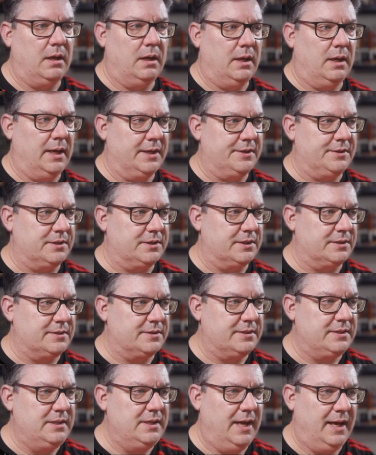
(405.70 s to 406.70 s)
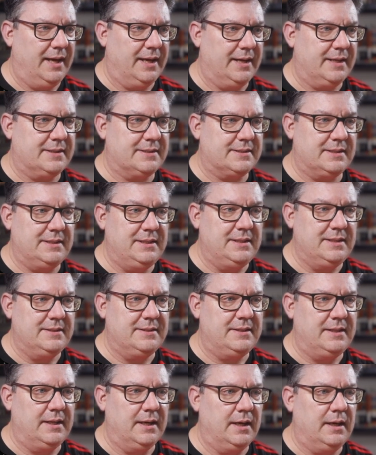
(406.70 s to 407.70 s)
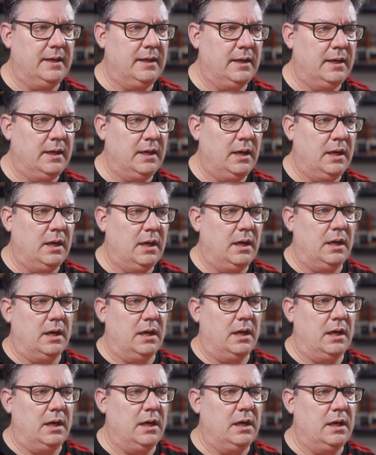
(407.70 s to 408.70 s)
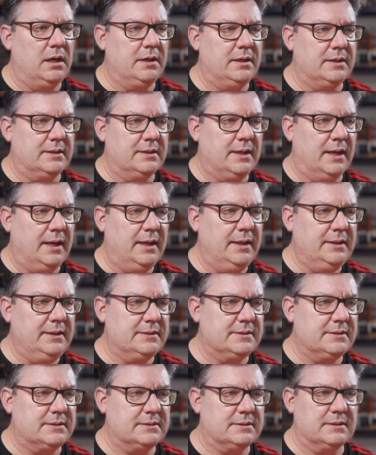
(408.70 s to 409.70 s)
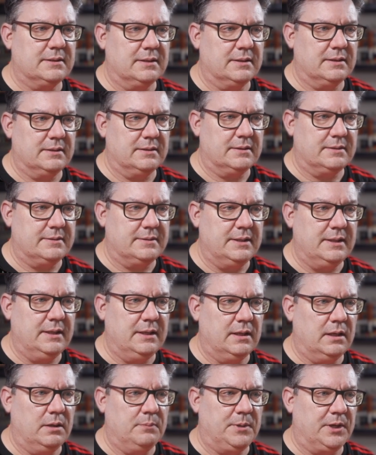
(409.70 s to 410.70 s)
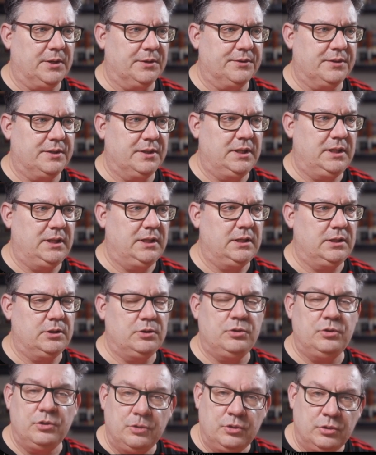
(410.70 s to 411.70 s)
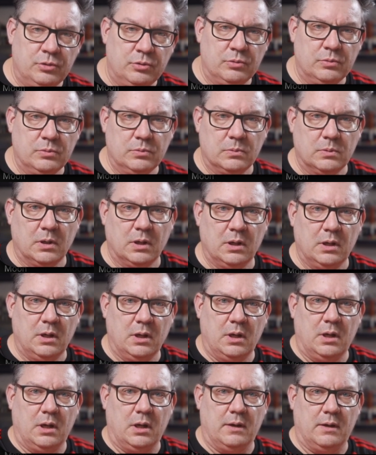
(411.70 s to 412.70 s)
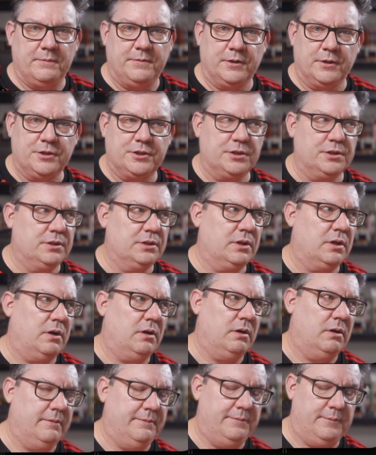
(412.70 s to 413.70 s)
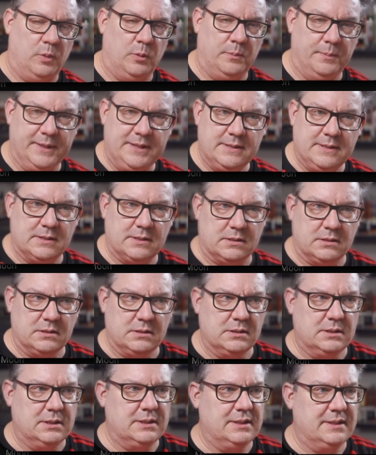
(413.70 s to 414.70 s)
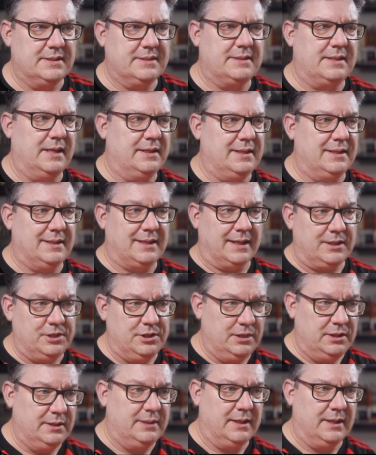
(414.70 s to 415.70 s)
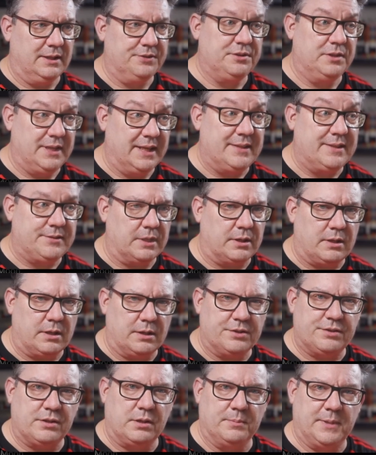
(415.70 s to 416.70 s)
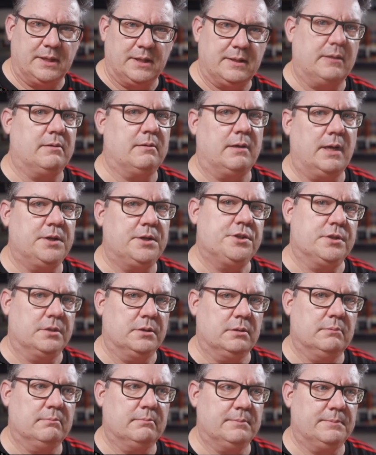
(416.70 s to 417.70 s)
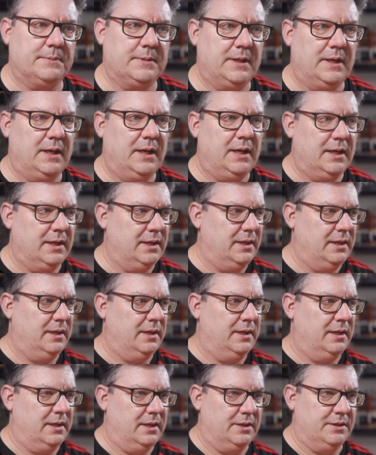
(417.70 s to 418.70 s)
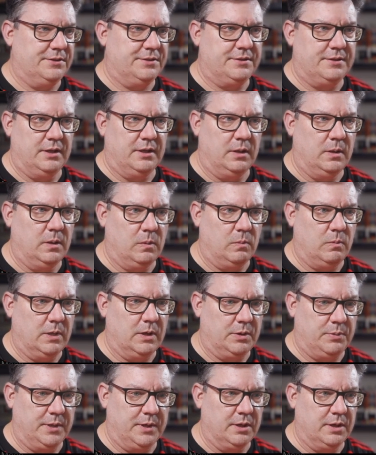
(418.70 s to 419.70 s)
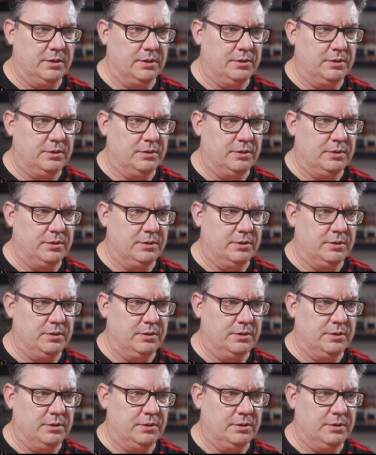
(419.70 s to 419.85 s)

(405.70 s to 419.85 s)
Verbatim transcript: As you can see, HACS is here. A nice thing about the new version of Home Assistant is that it actually tells you it's a custom integration. So what we're going to